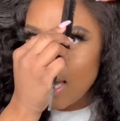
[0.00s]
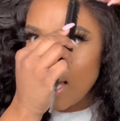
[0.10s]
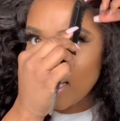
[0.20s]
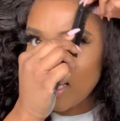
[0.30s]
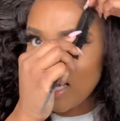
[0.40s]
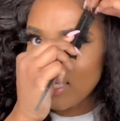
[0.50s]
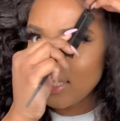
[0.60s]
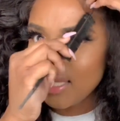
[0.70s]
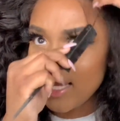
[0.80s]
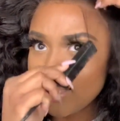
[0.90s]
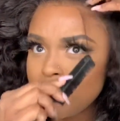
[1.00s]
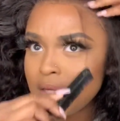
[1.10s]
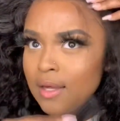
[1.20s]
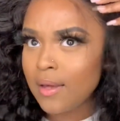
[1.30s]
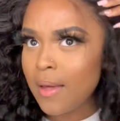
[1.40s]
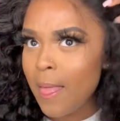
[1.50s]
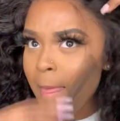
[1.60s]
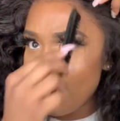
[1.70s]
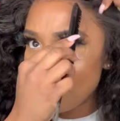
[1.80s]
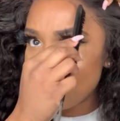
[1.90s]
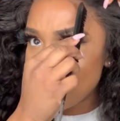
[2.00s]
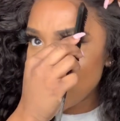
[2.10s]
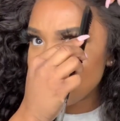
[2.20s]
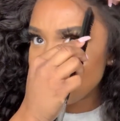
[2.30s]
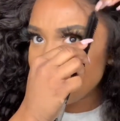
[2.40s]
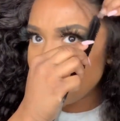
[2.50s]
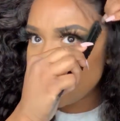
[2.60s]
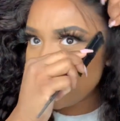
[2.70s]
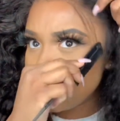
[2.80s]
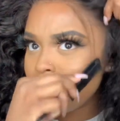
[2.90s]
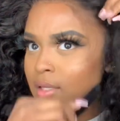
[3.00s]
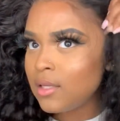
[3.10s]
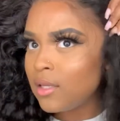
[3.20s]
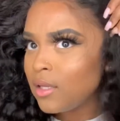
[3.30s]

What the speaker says: I kinda like the messy